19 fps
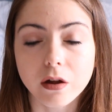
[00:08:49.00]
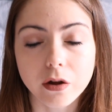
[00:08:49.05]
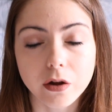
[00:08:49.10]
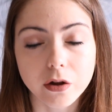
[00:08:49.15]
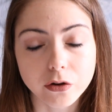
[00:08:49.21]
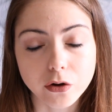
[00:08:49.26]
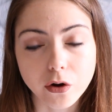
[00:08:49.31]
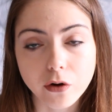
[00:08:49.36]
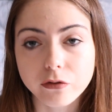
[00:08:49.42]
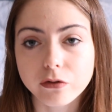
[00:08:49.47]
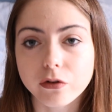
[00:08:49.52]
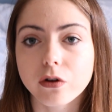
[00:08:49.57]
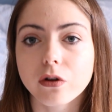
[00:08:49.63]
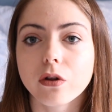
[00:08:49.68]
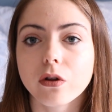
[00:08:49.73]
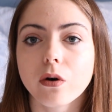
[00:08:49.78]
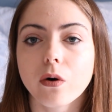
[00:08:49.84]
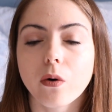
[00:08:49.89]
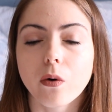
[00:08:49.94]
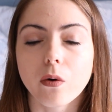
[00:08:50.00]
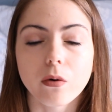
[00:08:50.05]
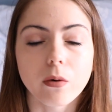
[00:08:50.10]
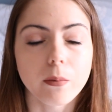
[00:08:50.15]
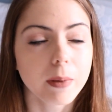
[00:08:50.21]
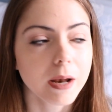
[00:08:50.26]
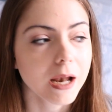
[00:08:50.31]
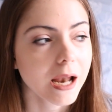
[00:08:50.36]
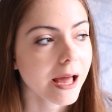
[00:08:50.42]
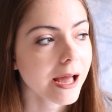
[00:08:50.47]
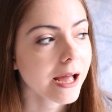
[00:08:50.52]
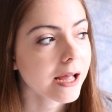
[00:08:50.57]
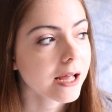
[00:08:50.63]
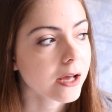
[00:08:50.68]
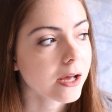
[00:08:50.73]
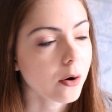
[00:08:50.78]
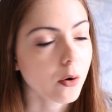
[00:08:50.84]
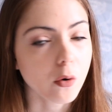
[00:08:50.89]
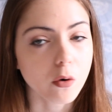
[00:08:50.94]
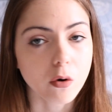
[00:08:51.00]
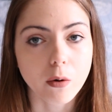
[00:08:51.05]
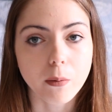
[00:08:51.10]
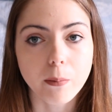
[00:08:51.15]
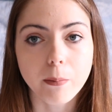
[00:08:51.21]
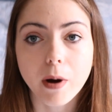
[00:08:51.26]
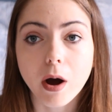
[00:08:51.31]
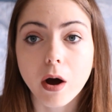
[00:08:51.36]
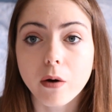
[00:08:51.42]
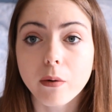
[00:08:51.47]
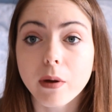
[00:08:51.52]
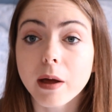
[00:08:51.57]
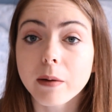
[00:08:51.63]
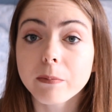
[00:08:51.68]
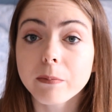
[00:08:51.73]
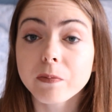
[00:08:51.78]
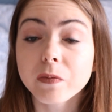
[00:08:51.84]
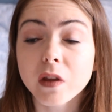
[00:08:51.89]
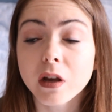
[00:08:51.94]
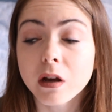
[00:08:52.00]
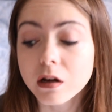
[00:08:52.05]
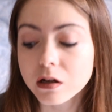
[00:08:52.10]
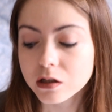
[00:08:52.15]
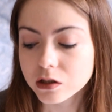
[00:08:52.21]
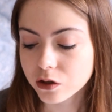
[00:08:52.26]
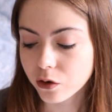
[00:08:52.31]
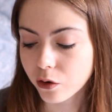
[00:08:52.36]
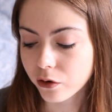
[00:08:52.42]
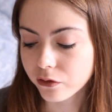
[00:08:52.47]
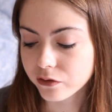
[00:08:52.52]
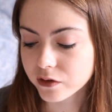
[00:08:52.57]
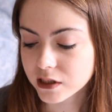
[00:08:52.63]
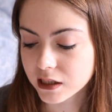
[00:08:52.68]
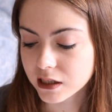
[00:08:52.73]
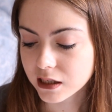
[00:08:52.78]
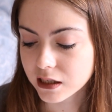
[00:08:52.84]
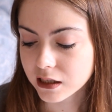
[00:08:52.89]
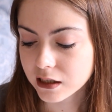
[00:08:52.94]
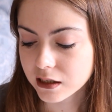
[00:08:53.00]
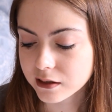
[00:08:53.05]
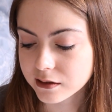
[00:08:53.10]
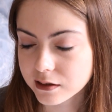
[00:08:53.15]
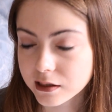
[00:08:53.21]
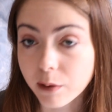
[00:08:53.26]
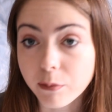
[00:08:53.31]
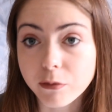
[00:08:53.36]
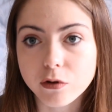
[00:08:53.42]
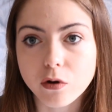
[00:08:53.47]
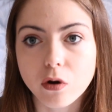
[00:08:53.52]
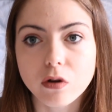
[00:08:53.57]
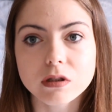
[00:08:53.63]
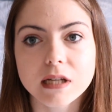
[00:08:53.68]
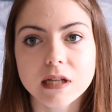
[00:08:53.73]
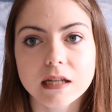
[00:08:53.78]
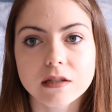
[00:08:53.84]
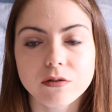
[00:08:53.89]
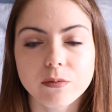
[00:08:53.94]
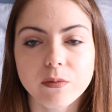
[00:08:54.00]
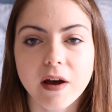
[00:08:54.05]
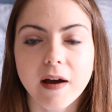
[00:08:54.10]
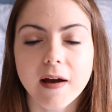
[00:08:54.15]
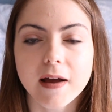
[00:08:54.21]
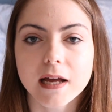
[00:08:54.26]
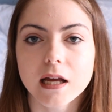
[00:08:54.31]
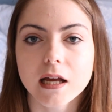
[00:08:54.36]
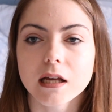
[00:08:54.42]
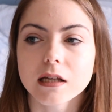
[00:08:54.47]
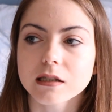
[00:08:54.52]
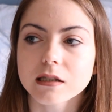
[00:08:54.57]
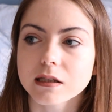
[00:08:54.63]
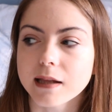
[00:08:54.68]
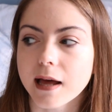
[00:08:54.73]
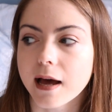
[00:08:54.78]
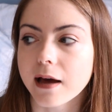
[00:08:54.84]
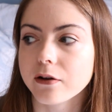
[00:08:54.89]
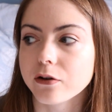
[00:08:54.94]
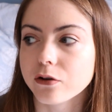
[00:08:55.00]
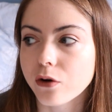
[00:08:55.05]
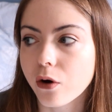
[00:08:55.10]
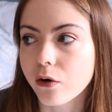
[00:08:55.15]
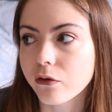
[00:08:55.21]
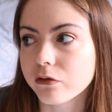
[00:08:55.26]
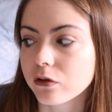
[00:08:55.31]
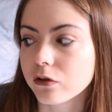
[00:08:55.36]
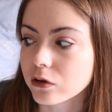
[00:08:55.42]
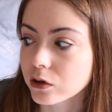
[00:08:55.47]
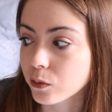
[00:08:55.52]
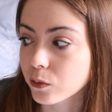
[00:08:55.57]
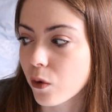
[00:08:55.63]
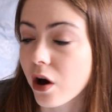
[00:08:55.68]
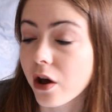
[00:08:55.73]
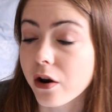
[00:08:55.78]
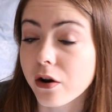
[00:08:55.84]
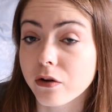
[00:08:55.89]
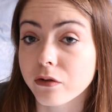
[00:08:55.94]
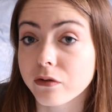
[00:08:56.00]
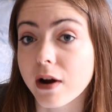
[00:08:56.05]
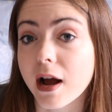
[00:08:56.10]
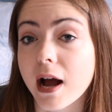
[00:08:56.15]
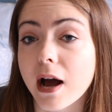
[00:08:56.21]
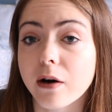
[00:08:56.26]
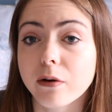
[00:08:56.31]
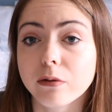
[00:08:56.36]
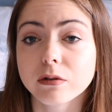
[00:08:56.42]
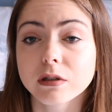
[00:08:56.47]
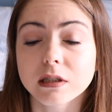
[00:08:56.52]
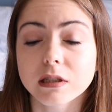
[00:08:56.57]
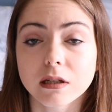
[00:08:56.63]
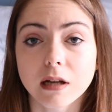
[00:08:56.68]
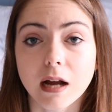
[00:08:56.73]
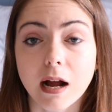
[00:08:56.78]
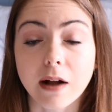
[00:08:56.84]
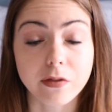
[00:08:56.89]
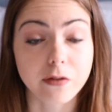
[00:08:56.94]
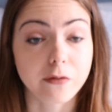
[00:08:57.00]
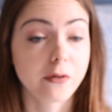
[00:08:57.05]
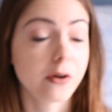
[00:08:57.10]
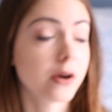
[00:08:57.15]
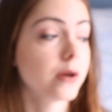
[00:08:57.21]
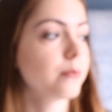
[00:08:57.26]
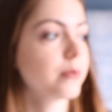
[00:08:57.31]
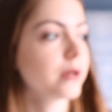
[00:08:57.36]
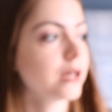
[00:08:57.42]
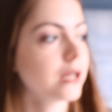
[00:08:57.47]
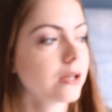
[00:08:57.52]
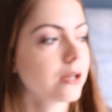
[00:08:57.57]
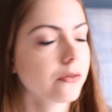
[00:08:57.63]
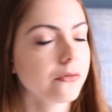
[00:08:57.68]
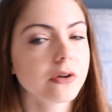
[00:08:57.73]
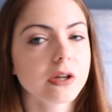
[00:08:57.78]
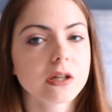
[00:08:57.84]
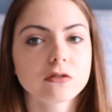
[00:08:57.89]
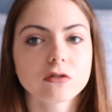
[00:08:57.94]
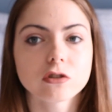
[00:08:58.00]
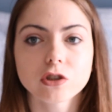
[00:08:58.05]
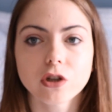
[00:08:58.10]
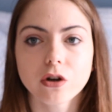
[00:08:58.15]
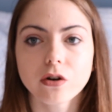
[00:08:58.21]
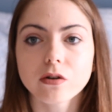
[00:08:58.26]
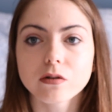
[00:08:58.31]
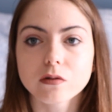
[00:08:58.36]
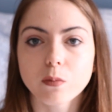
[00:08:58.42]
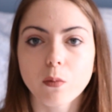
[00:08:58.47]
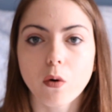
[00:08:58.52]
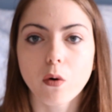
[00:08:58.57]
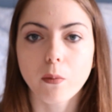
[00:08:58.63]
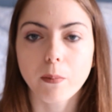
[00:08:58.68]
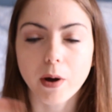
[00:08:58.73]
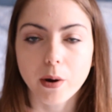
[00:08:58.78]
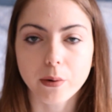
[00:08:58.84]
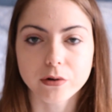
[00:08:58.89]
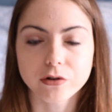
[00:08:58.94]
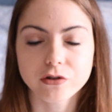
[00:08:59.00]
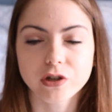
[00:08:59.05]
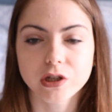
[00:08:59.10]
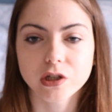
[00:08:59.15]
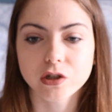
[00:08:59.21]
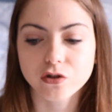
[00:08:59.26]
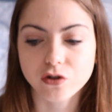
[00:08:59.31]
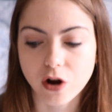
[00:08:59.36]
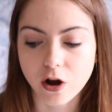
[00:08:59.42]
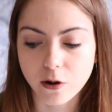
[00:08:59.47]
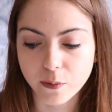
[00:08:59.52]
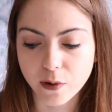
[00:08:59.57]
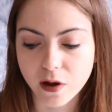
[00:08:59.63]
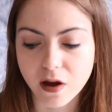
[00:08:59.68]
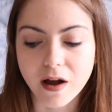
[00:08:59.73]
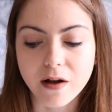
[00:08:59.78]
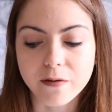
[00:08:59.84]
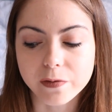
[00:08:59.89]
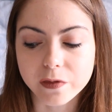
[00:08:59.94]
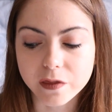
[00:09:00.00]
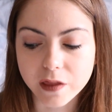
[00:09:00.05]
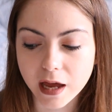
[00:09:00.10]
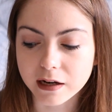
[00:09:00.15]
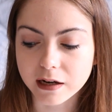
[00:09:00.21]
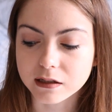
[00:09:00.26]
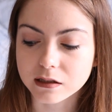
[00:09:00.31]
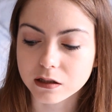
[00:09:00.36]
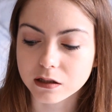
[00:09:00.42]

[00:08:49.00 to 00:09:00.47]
a novel or a play or a poem. So obviously some of the context from that is that novels weren't around at the very beginning of literature. It was more poetry and drama, and then it